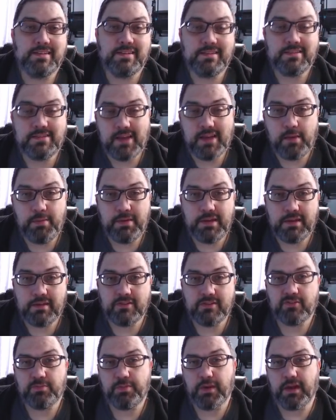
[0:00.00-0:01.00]
Debian
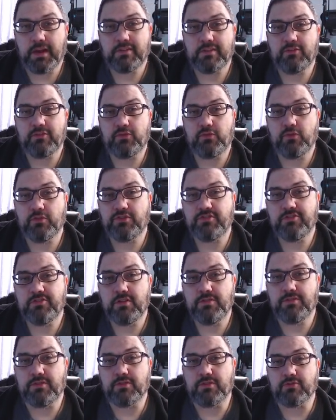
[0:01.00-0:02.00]
is best for
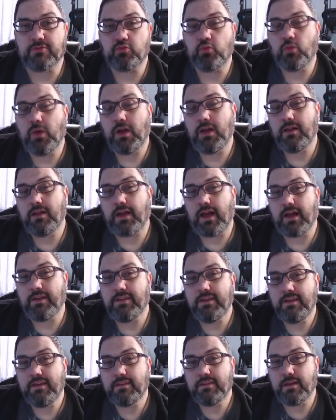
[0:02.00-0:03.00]
servers. Well, I
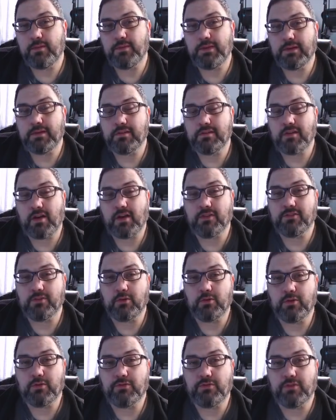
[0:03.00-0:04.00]
think Debian is also
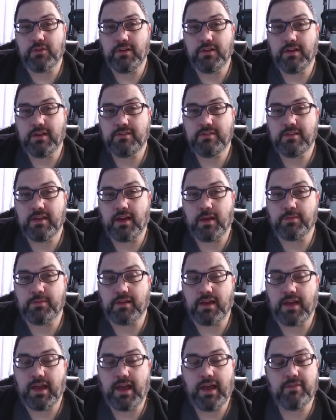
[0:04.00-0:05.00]
good for desktops.
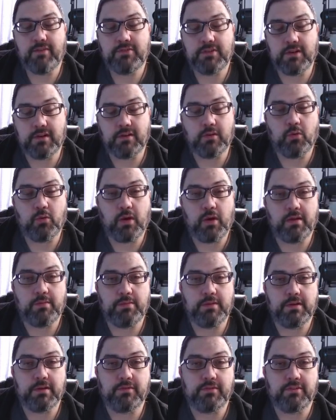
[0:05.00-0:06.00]
I have done quite a
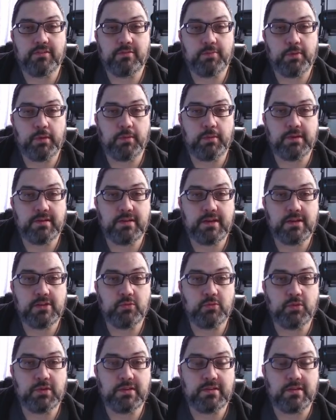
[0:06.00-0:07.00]
bit of
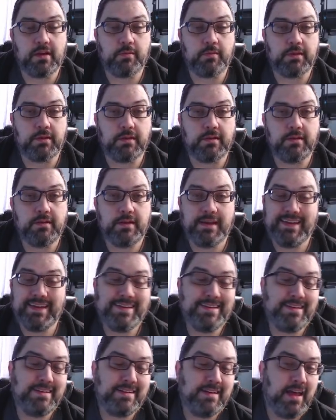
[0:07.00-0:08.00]
experimentation with Debian,
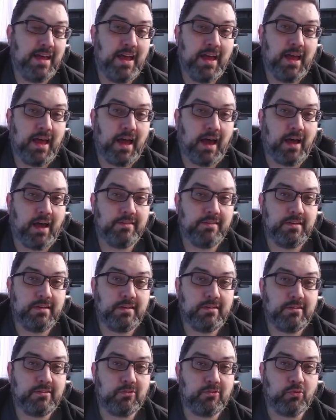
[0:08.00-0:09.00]
and I think
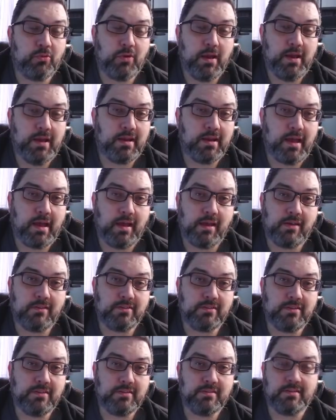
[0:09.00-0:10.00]
it's great
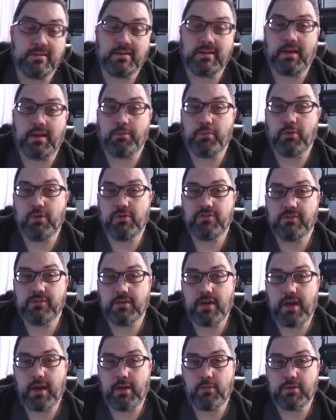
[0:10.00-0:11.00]
as is, and
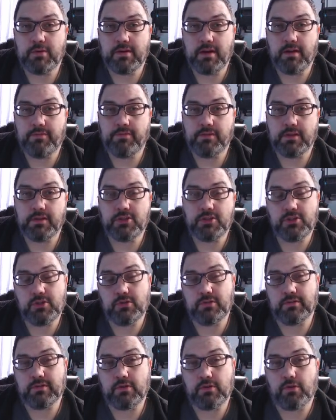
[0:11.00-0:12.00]
personally, I would definitely
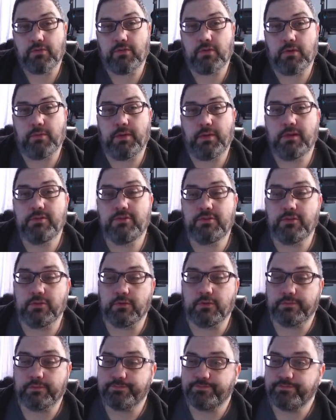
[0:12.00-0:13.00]
choose it over
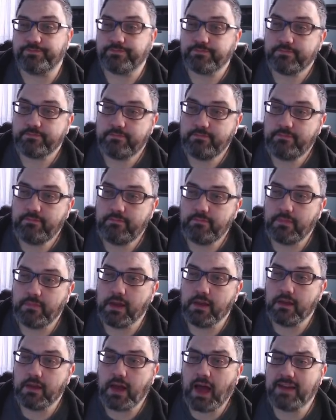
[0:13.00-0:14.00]
Ubuntu.
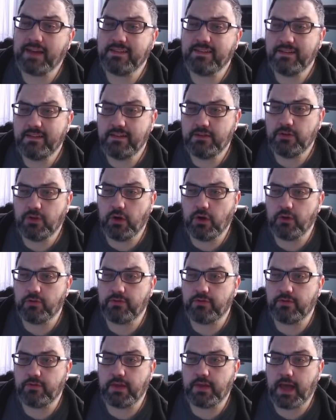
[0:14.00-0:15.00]
I did go
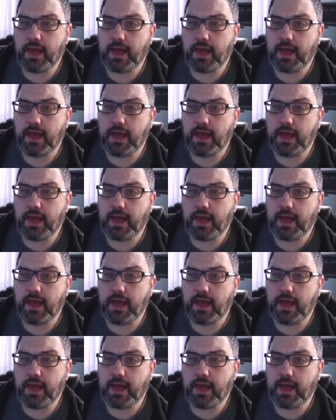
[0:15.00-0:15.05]
to the